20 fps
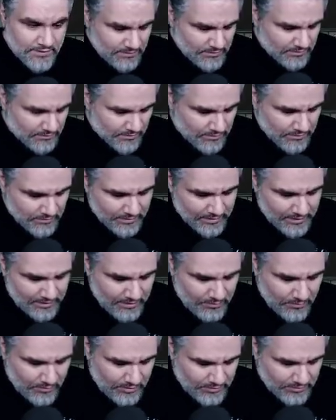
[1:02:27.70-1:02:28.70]
So
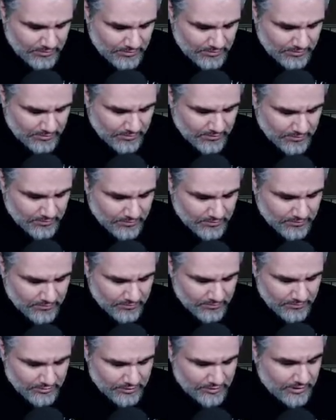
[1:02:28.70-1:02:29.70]
again, one,
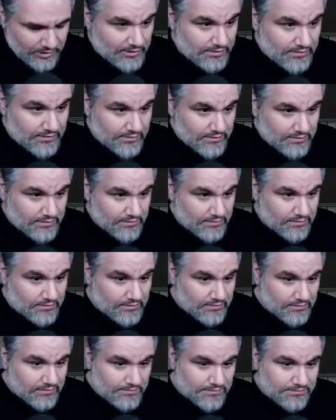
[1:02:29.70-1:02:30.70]
two,
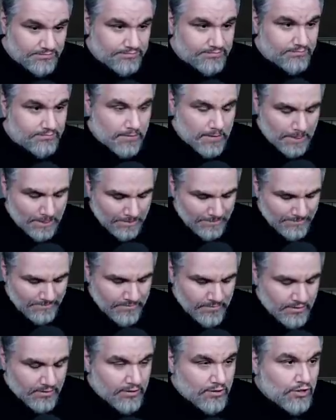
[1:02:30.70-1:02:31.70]
Jace.
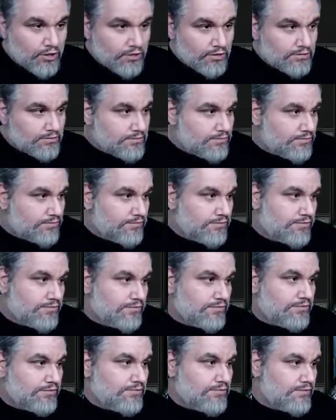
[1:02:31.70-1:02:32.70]
One, two,
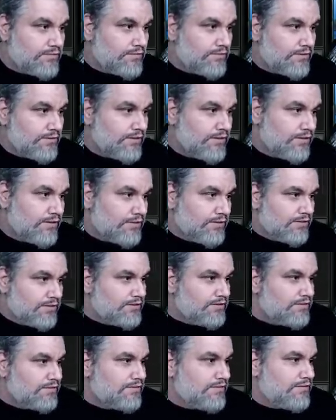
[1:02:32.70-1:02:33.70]
look at my Jace.
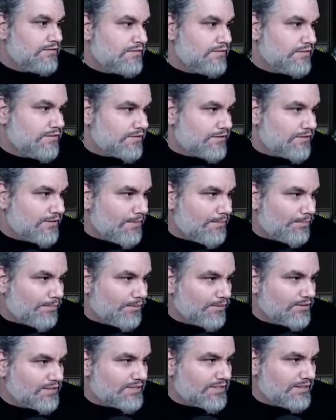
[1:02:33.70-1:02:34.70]
So I got uh-uh.
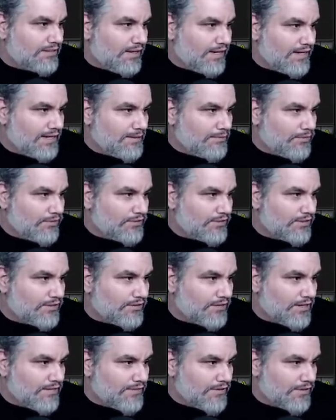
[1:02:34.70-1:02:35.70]
burst and lightning bolt in the
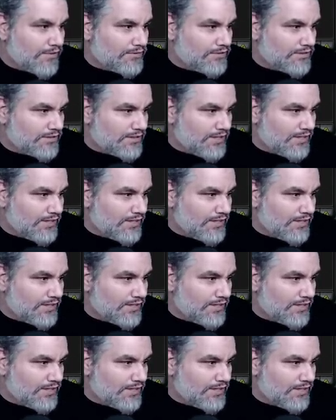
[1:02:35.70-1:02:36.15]
uh-uh. graveyard, which is